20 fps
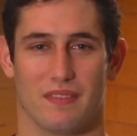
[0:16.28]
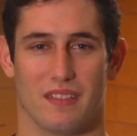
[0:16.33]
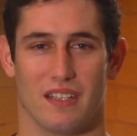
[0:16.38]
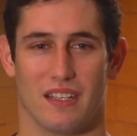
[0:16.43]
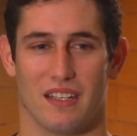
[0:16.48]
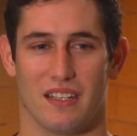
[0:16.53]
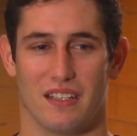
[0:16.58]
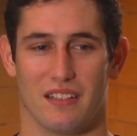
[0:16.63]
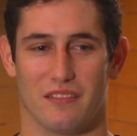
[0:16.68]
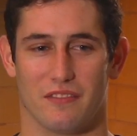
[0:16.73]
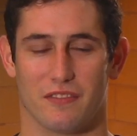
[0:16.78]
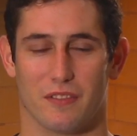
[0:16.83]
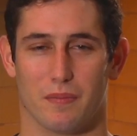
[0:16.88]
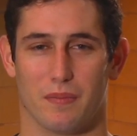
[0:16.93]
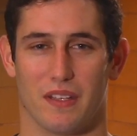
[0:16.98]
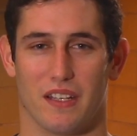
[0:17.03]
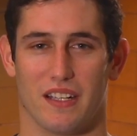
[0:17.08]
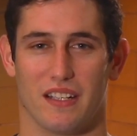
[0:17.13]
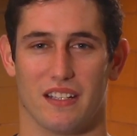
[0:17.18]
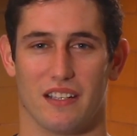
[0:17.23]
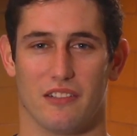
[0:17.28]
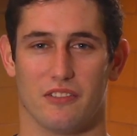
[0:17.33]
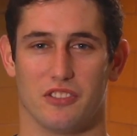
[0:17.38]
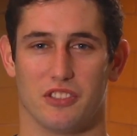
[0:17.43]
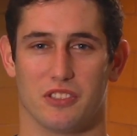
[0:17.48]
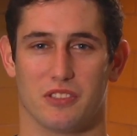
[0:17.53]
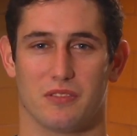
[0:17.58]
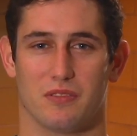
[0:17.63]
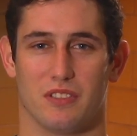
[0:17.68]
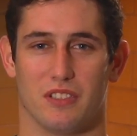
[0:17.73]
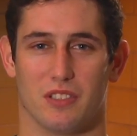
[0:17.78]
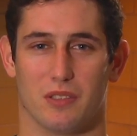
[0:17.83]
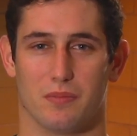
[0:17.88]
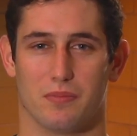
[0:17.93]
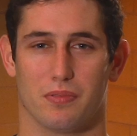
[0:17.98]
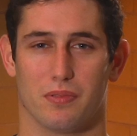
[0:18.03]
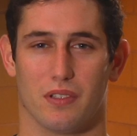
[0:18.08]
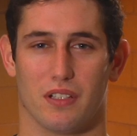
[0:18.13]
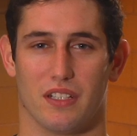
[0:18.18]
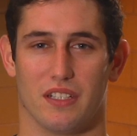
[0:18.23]
and from there I just you know
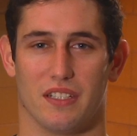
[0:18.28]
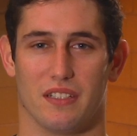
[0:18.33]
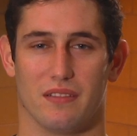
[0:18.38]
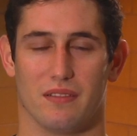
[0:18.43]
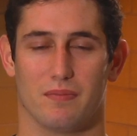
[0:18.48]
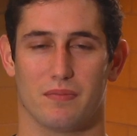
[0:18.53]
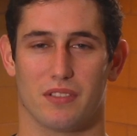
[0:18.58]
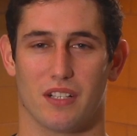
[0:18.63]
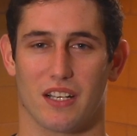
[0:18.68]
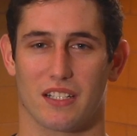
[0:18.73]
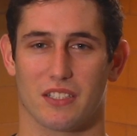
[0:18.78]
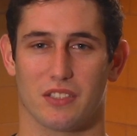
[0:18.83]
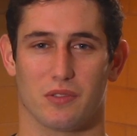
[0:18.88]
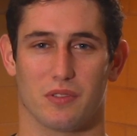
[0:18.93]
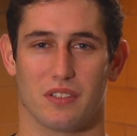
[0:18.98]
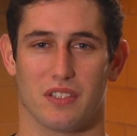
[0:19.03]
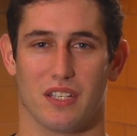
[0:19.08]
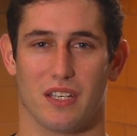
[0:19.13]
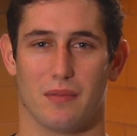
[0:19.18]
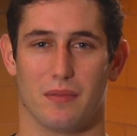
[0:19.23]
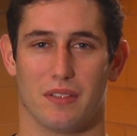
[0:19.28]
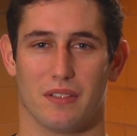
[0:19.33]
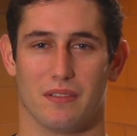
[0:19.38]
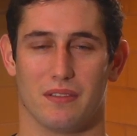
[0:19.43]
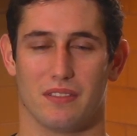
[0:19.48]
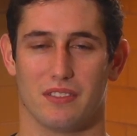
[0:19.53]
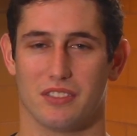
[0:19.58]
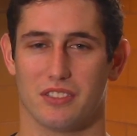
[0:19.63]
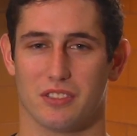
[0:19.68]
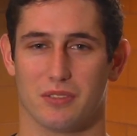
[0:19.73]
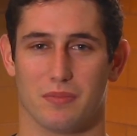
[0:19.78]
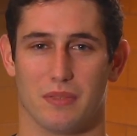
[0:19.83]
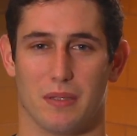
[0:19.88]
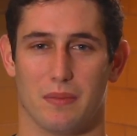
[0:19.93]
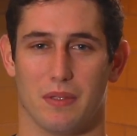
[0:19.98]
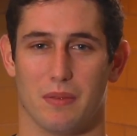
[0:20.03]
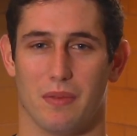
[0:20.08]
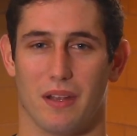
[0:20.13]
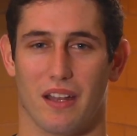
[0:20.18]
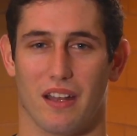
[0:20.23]
played and practiced with them, and just
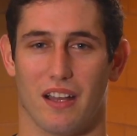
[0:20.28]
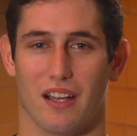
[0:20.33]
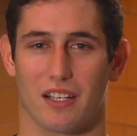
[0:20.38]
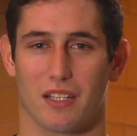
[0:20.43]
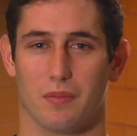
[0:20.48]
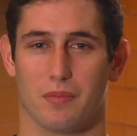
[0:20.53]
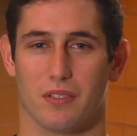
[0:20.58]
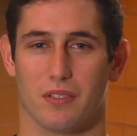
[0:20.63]
made me a better hockey